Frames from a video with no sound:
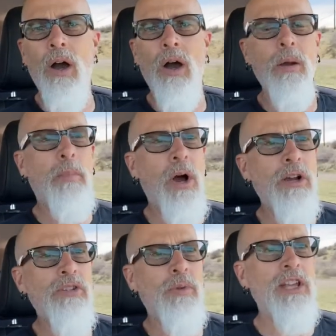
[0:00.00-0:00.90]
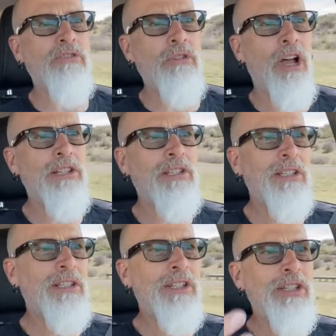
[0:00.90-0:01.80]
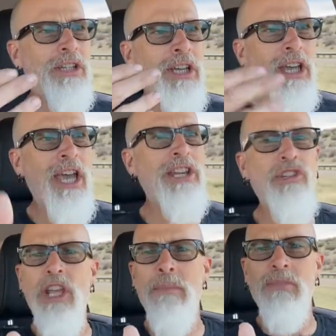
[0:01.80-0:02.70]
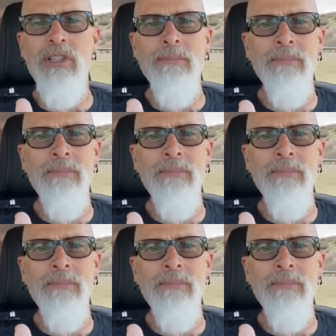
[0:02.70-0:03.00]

are bars, restaurants, and gyms.